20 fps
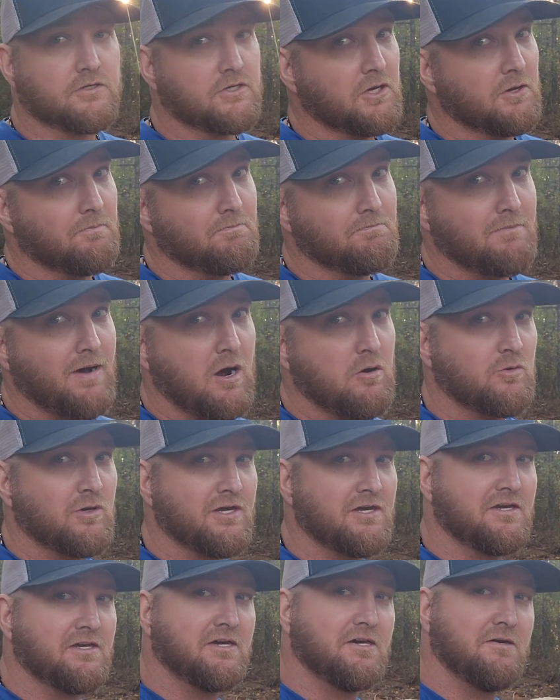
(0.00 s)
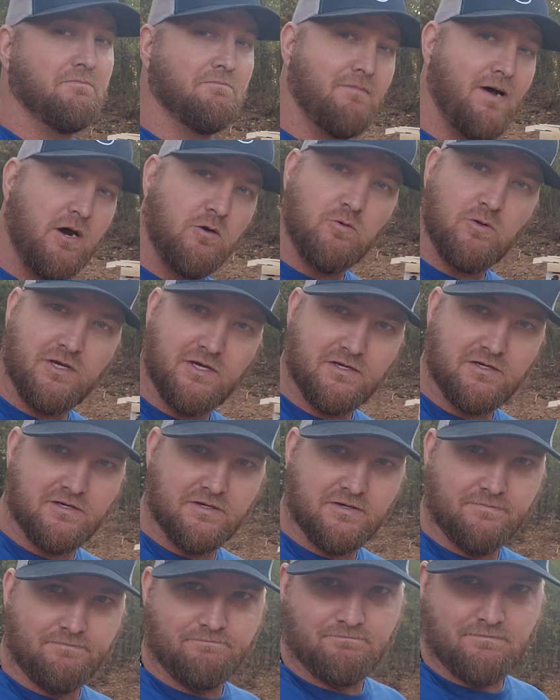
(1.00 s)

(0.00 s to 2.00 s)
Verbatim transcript: Good morning, good morning, good